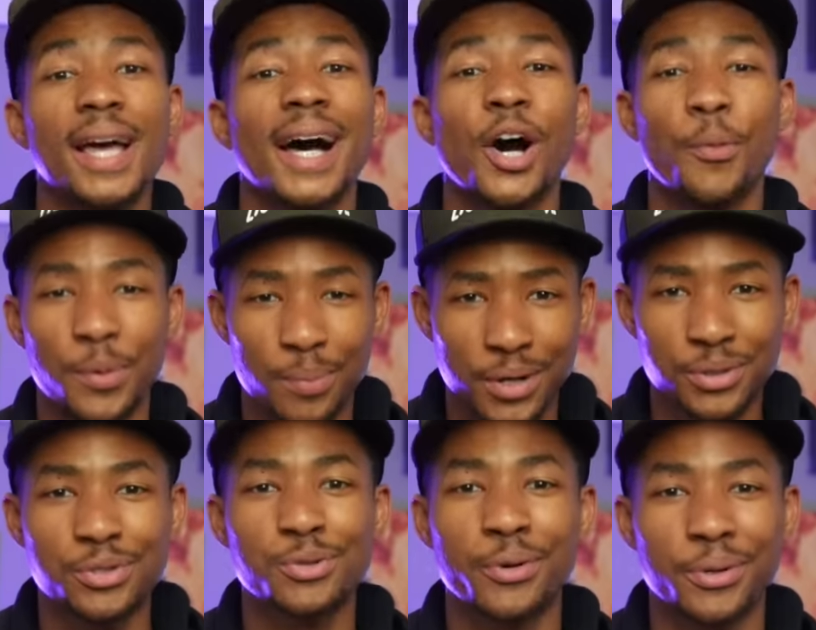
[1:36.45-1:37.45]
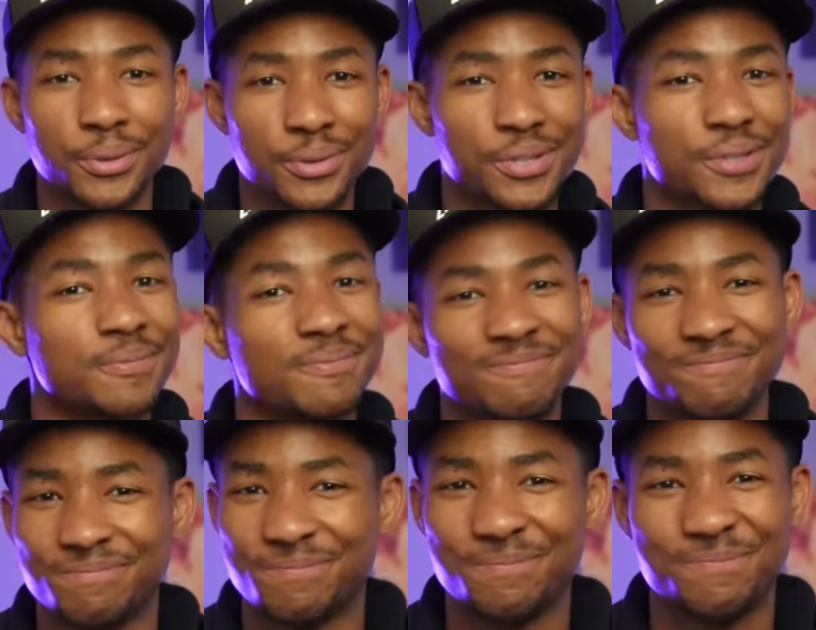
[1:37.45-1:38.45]
I hope you brought your snorkels. I, just,
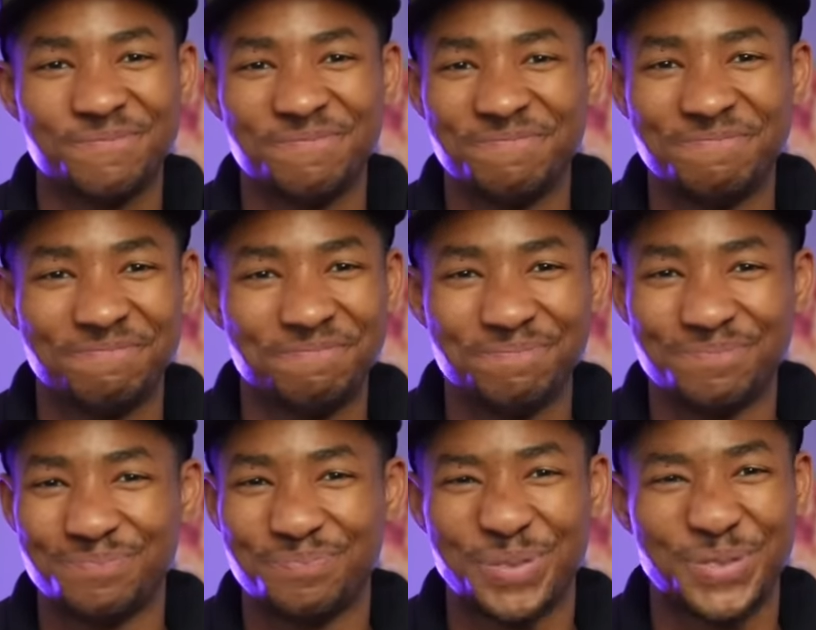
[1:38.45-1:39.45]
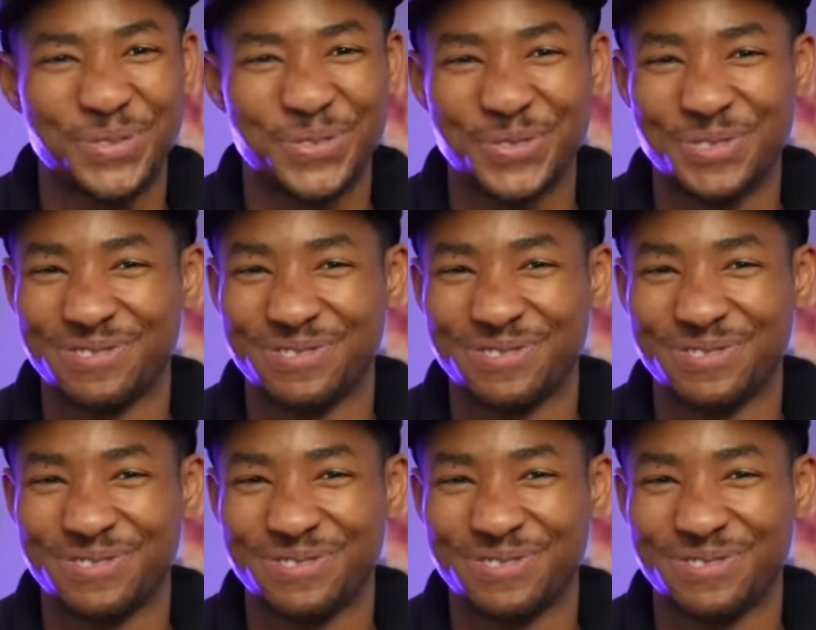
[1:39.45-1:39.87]
I knew was gonna say something cheesy.